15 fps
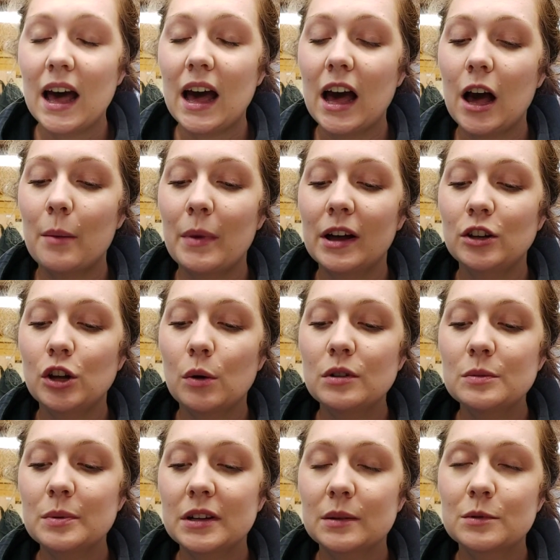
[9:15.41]
And no
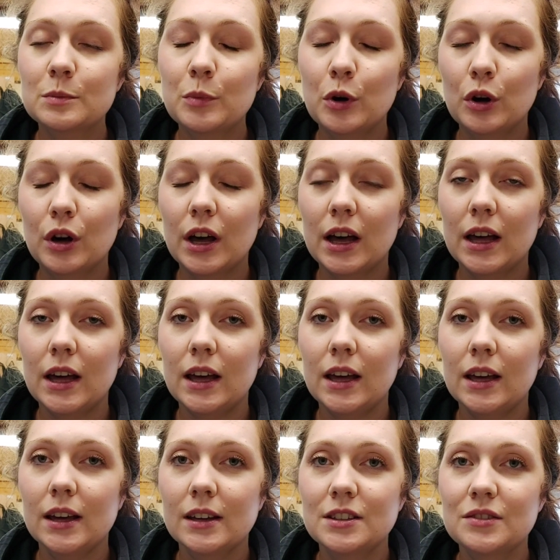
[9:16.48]
one's been able to put a